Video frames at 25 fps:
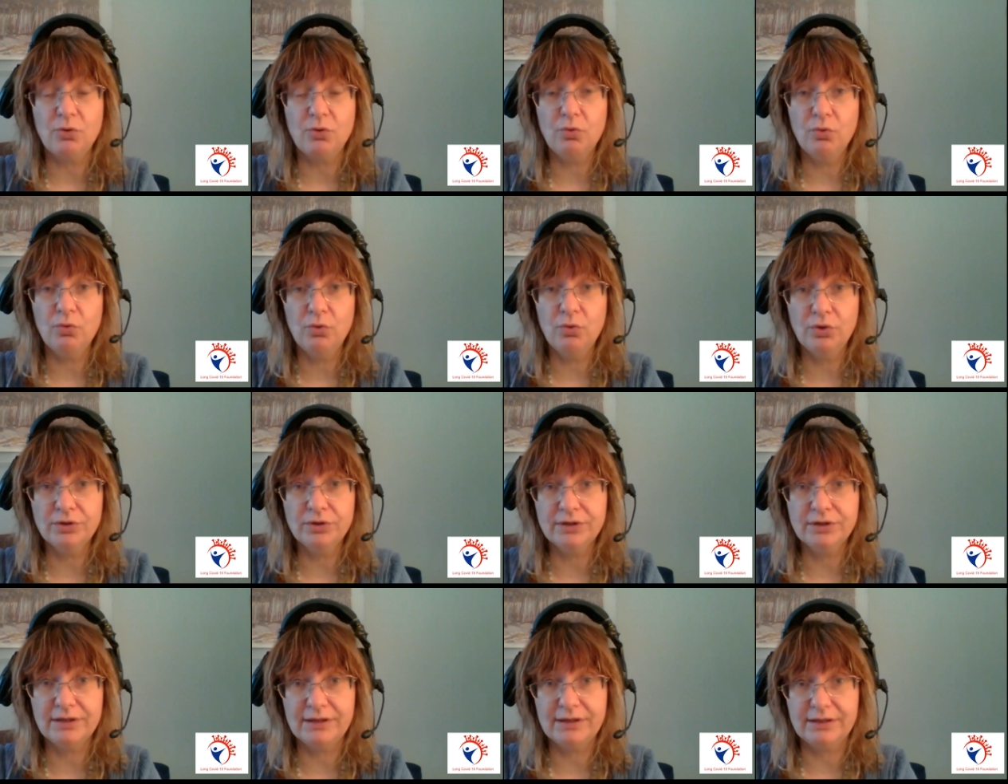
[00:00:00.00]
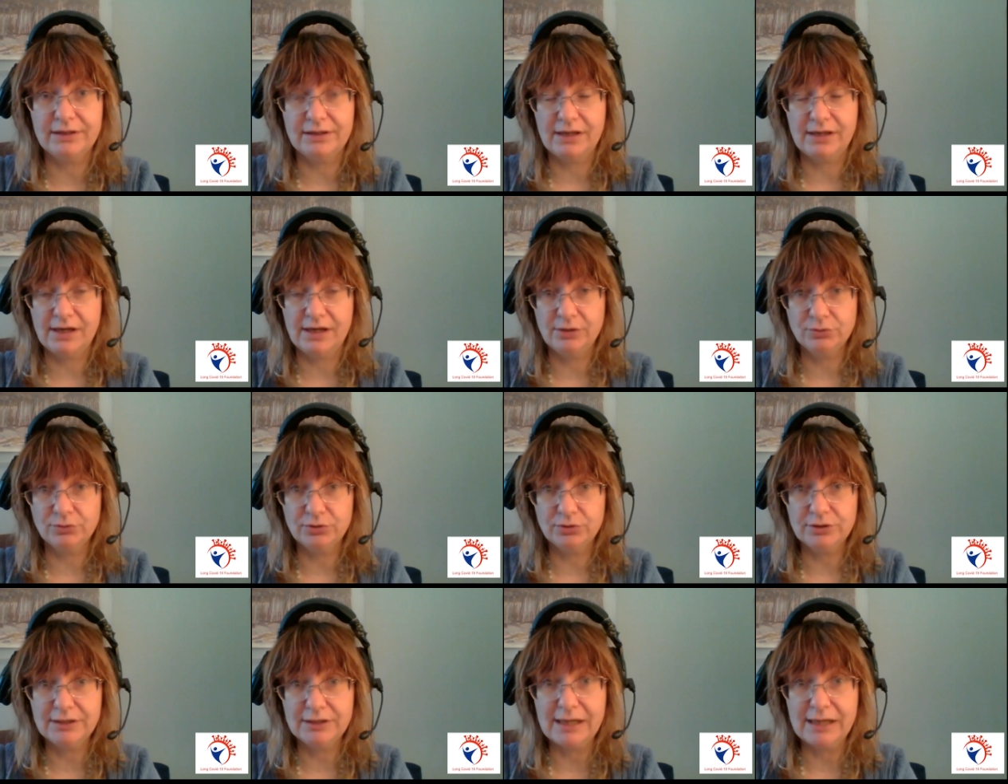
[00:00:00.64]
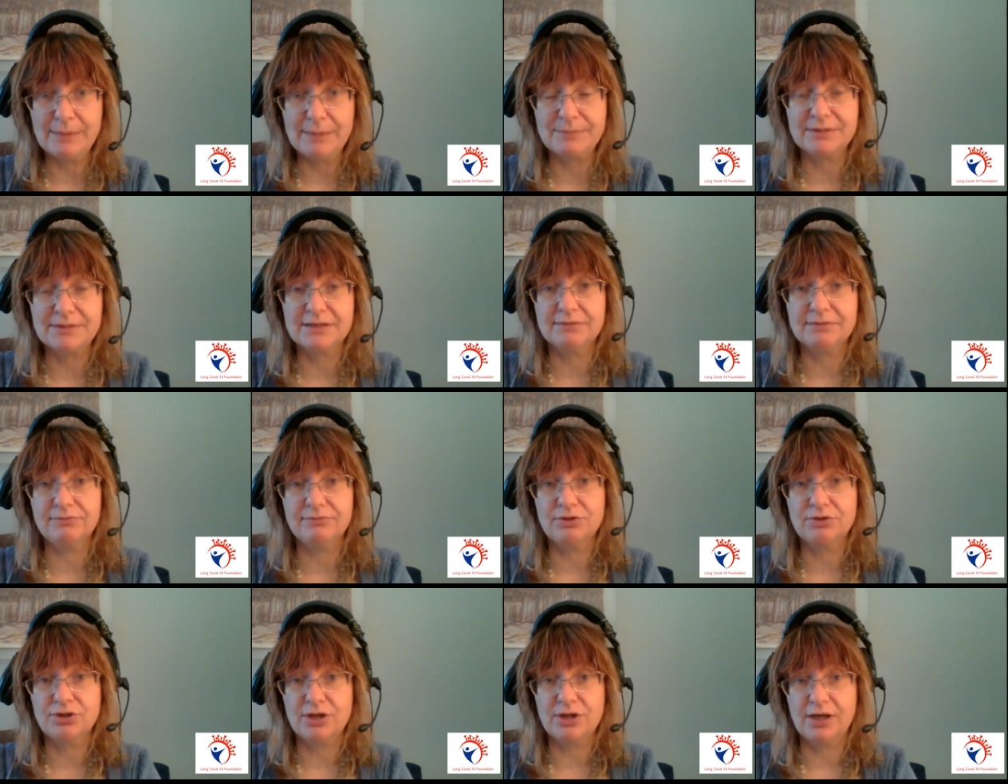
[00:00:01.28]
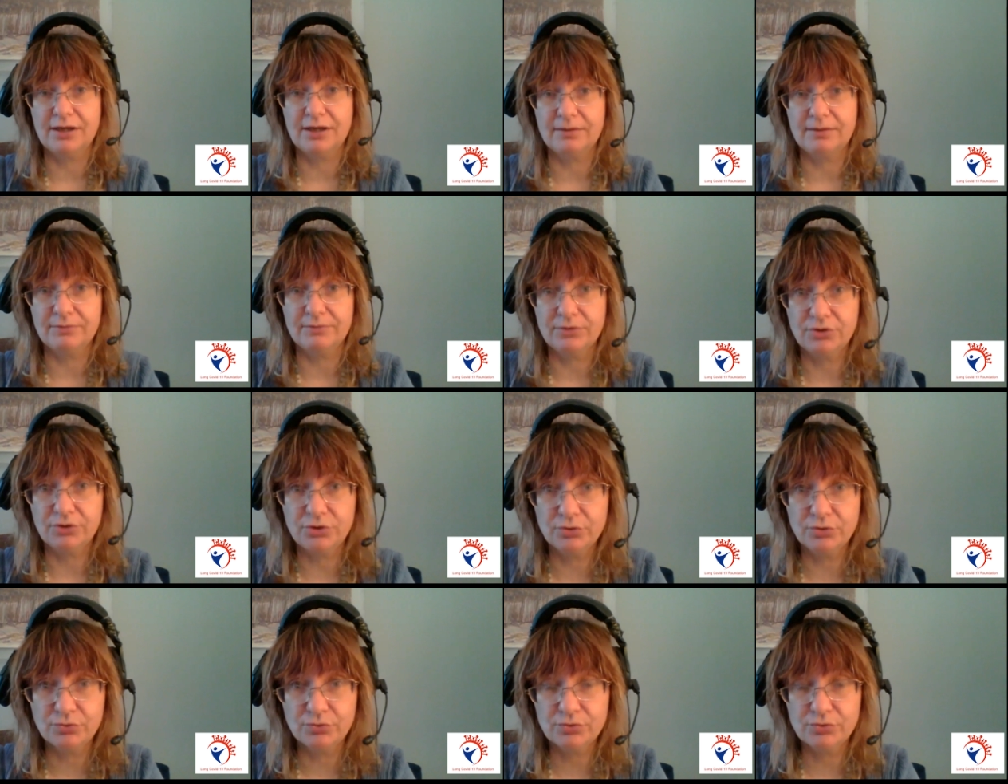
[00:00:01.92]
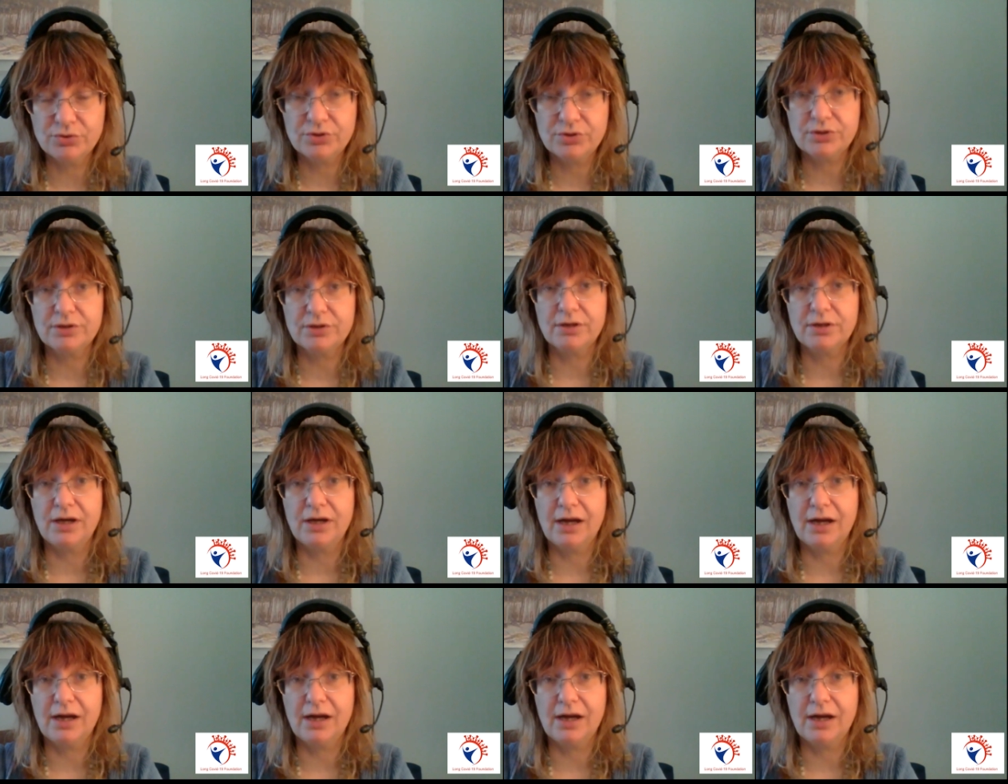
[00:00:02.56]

only outcomes which are used